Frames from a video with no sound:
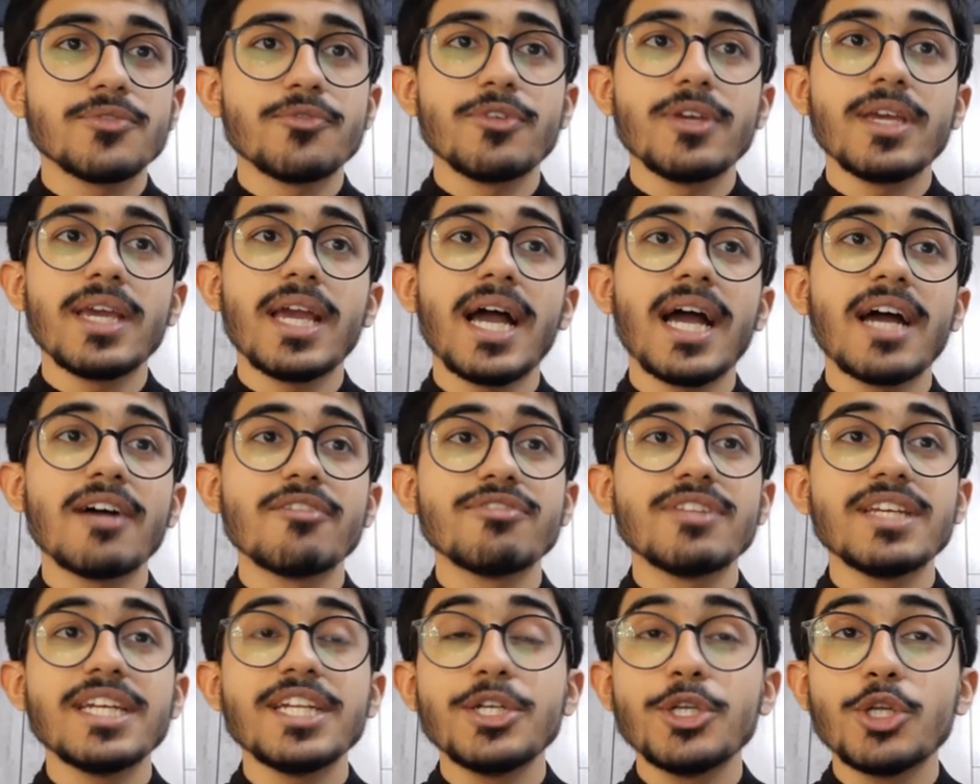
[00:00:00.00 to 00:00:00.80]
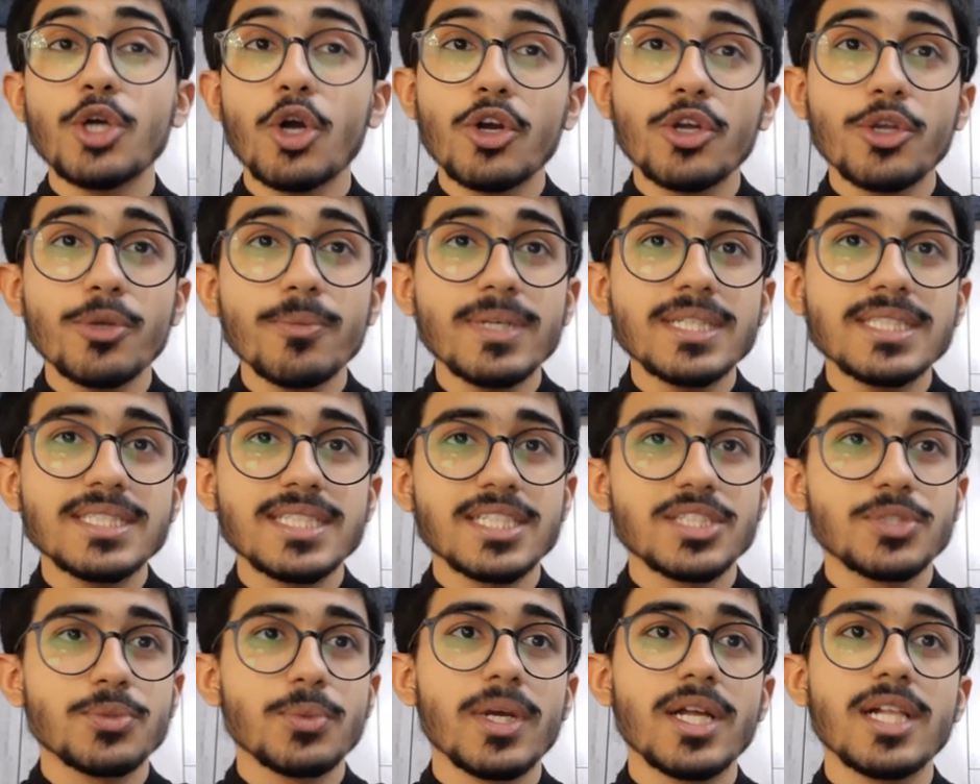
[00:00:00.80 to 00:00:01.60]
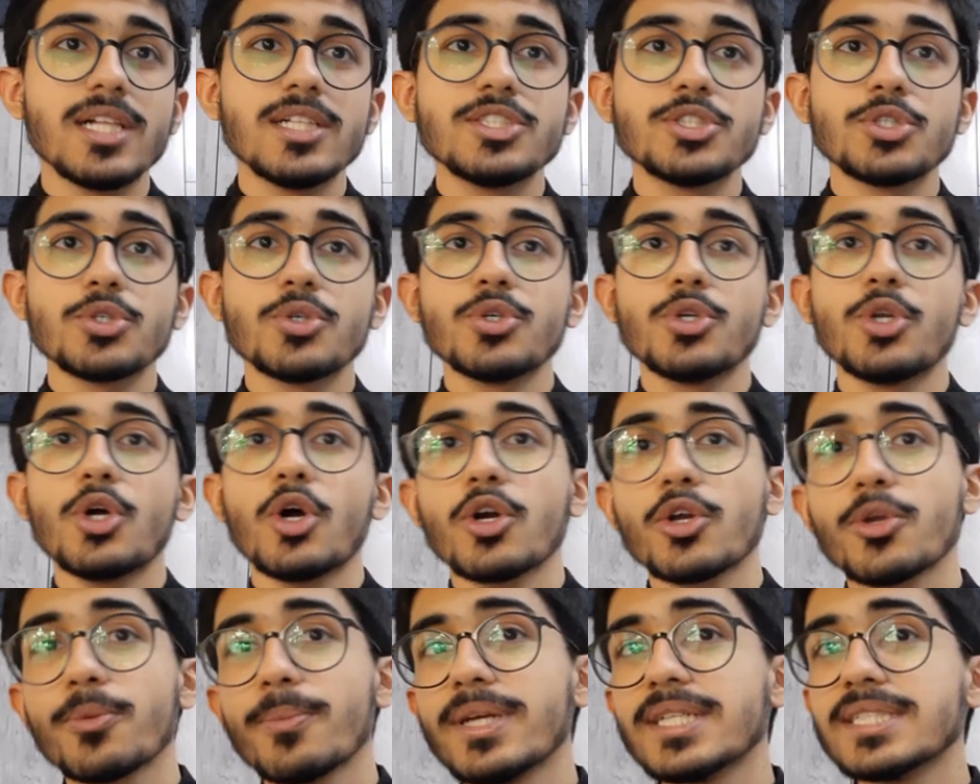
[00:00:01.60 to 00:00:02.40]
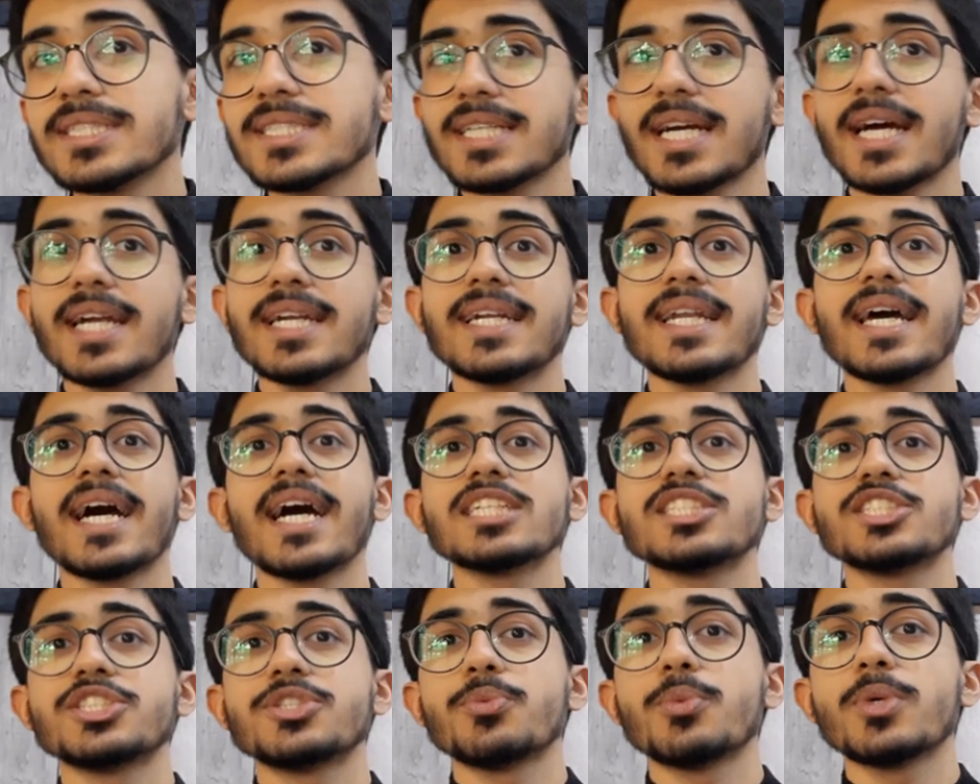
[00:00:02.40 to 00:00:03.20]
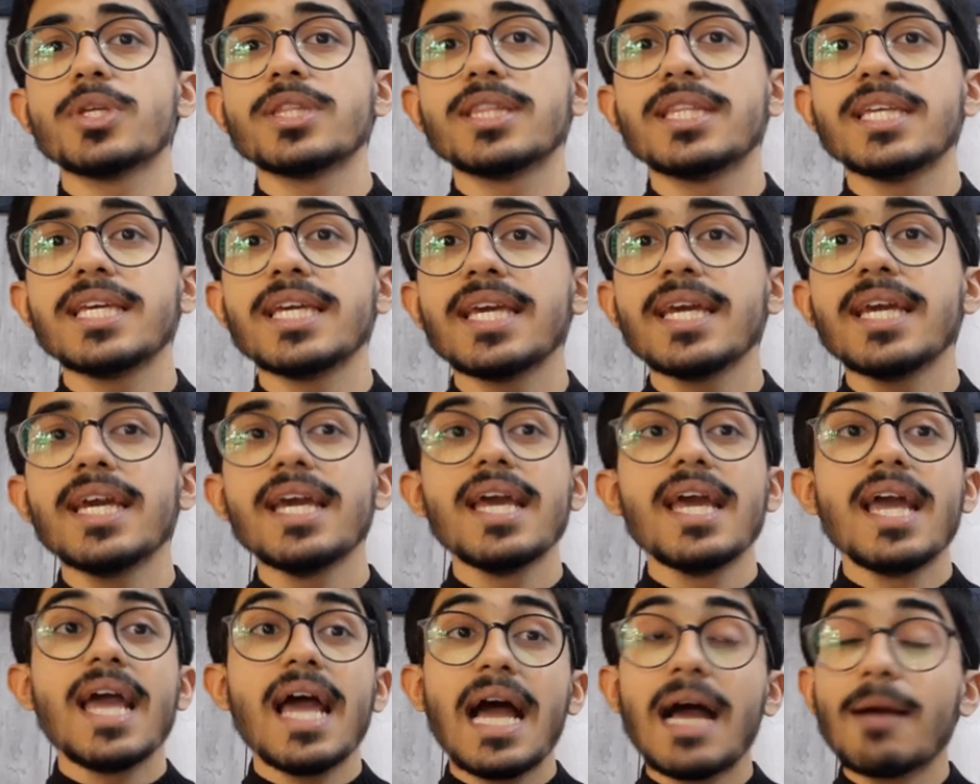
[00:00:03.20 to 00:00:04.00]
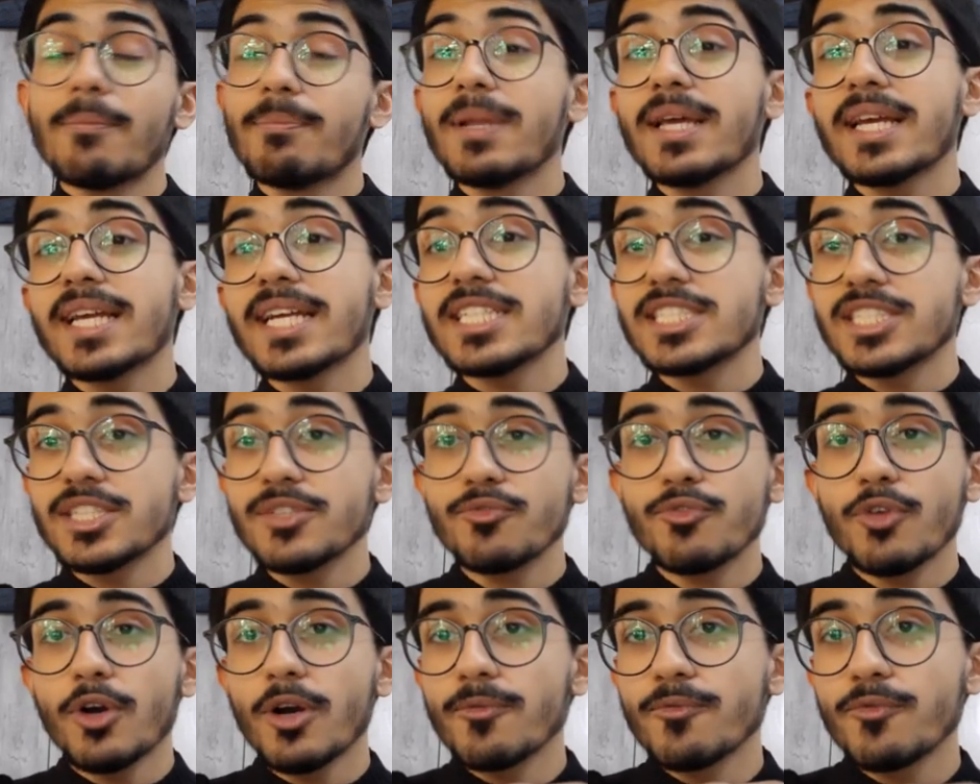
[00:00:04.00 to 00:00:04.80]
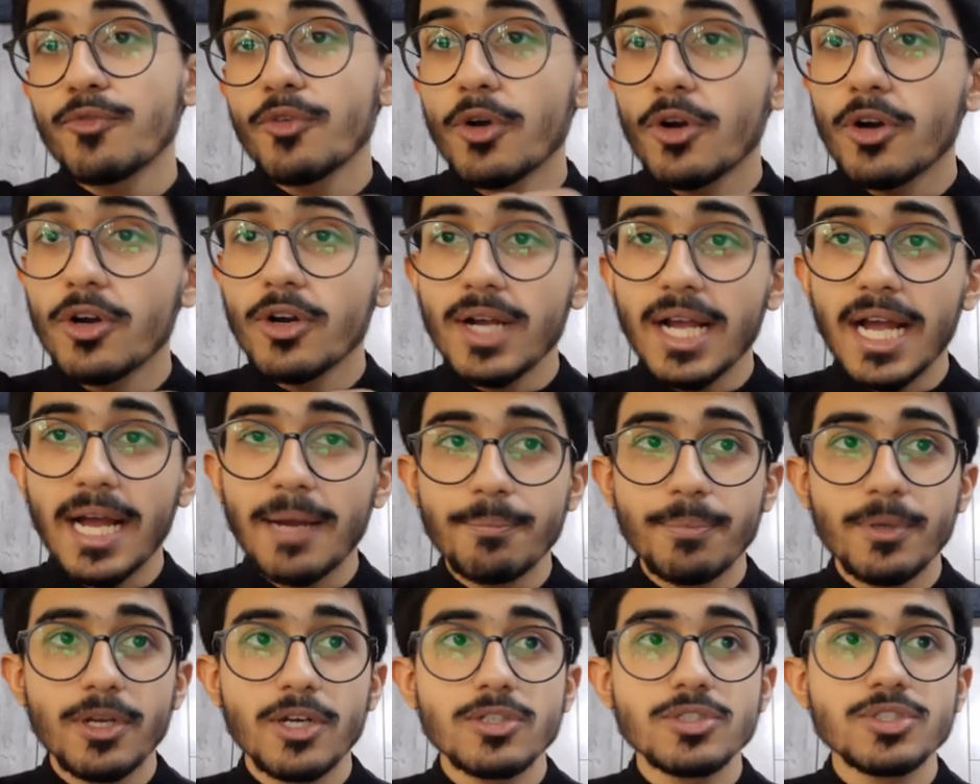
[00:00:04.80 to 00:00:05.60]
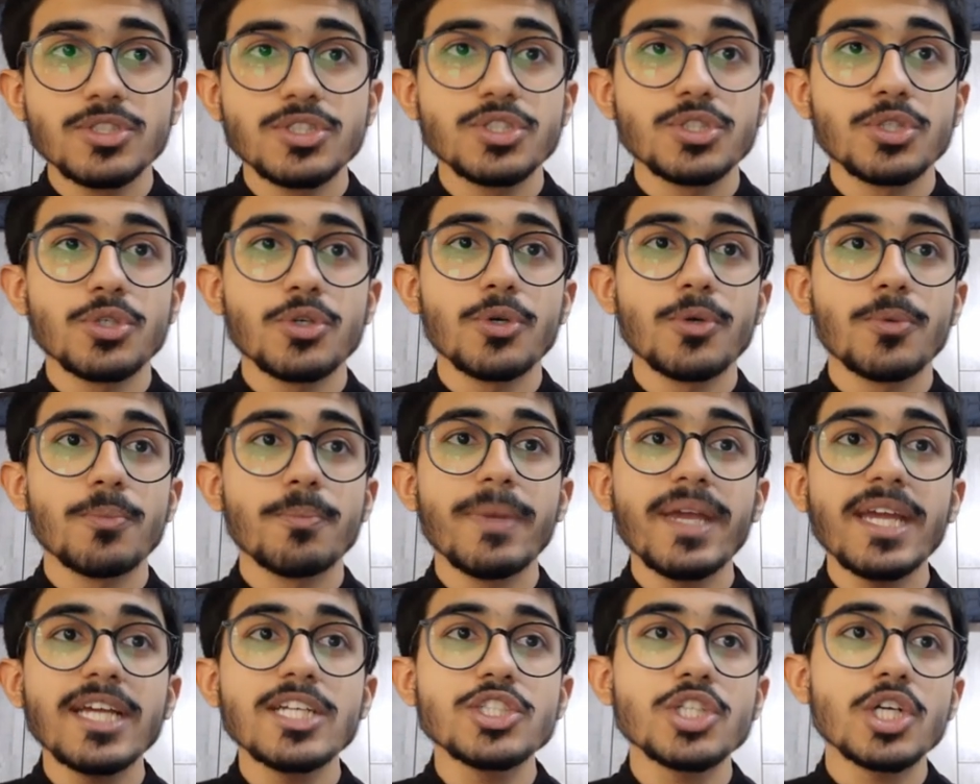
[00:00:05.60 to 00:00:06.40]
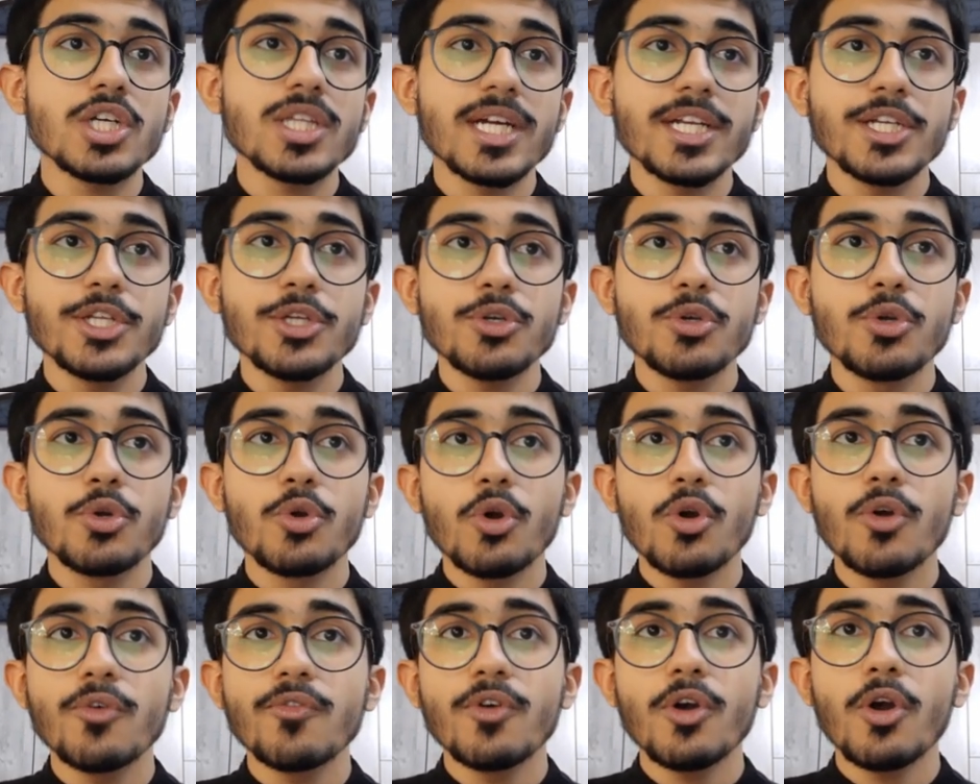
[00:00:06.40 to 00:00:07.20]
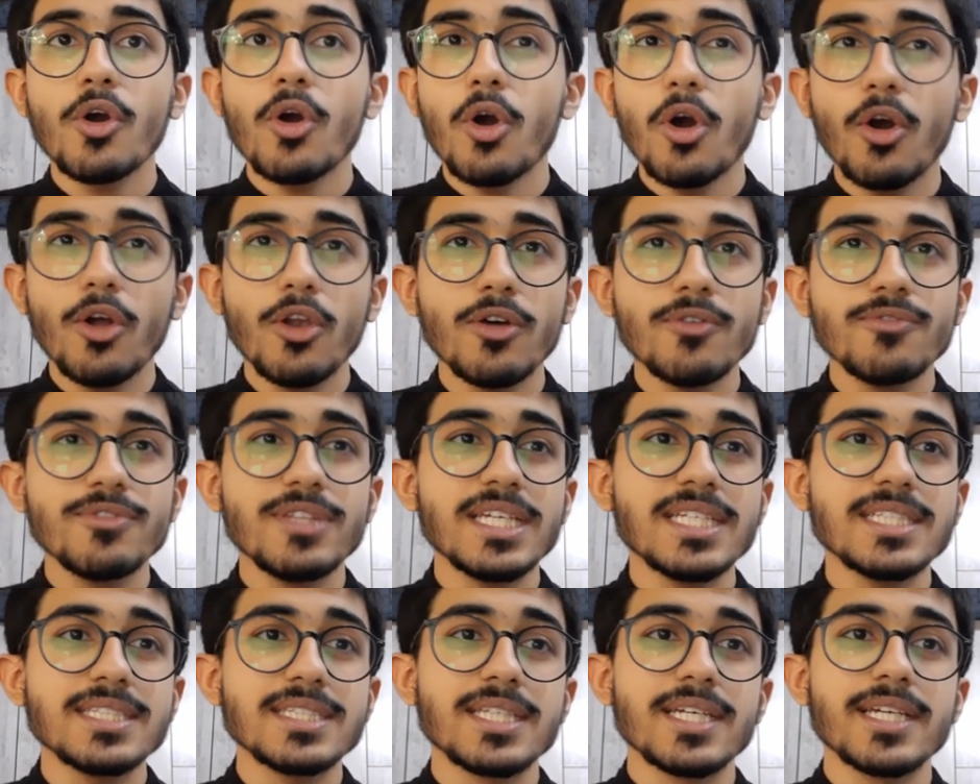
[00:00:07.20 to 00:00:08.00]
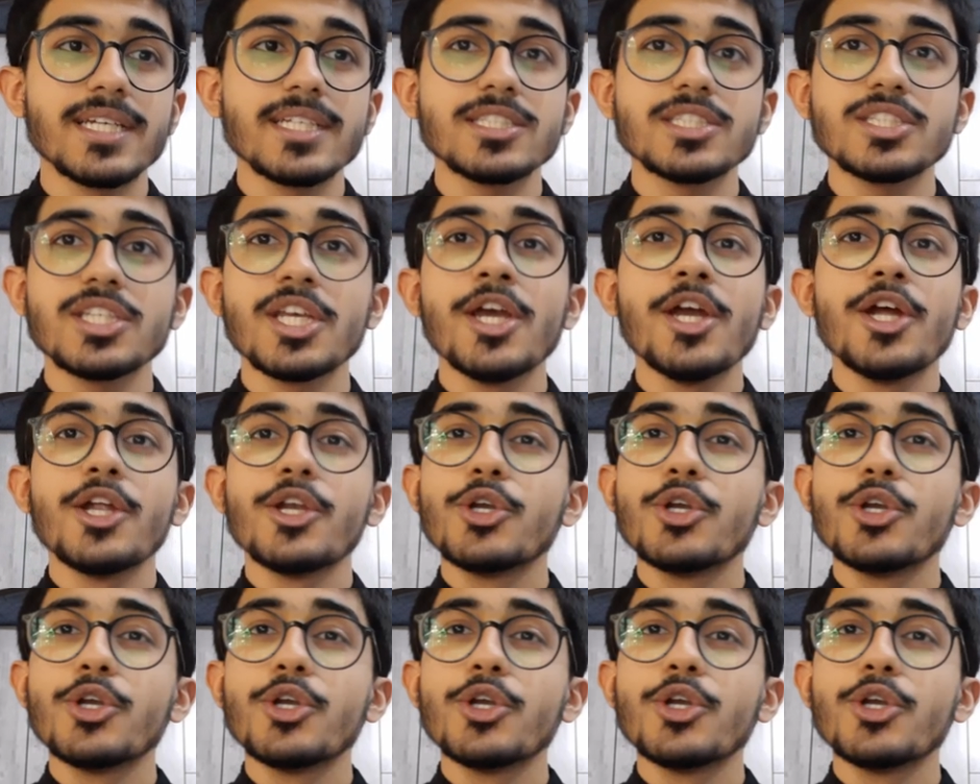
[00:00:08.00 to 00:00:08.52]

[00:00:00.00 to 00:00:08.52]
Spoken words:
We have the documents as well. So documents attached with the application form for cap round. So make sure that you go over all of these things.